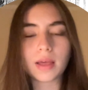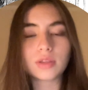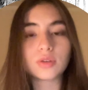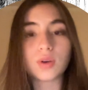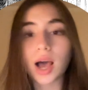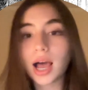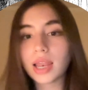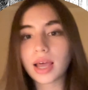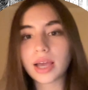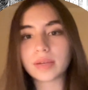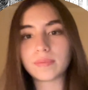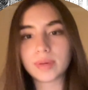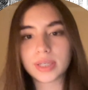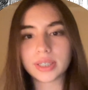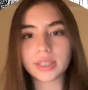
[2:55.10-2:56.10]

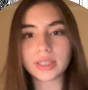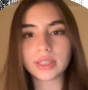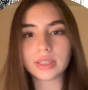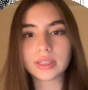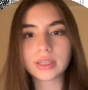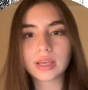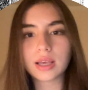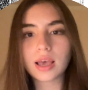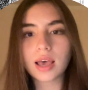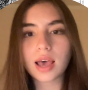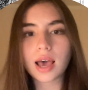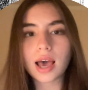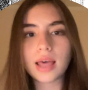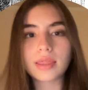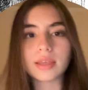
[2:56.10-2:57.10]
Allied businesses.
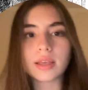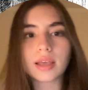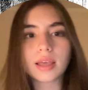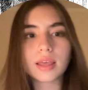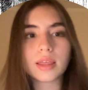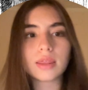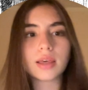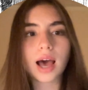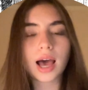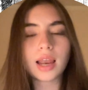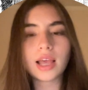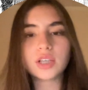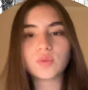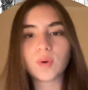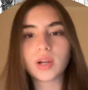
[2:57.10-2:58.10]
And the
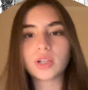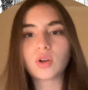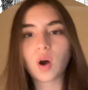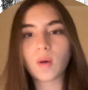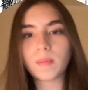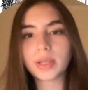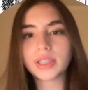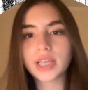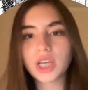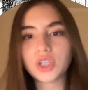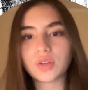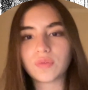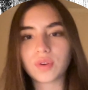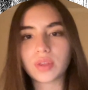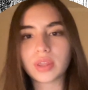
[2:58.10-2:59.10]
Allies wanted
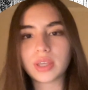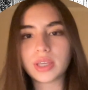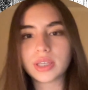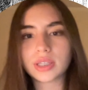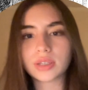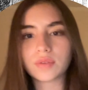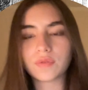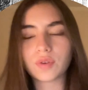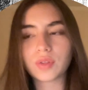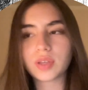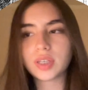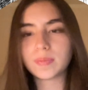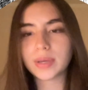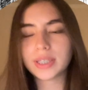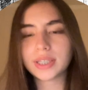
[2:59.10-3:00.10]
compensation for these
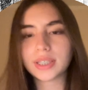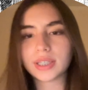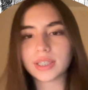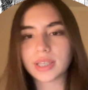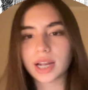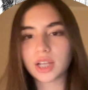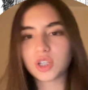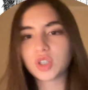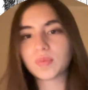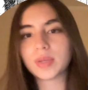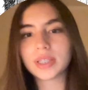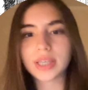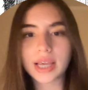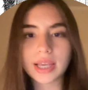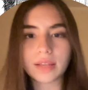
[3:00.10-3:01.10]
businesses that had just
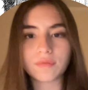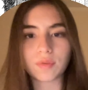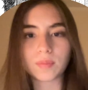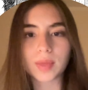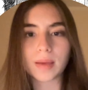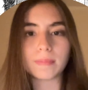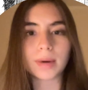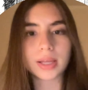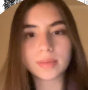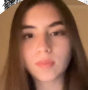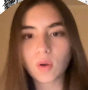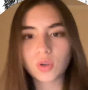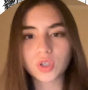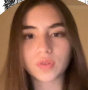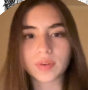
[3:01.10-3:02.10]
been taken from them by the
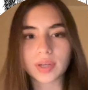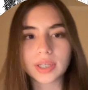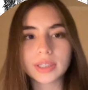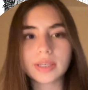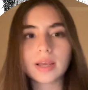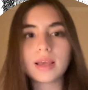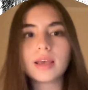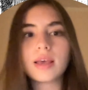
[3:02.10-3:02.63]
Bolsheviks.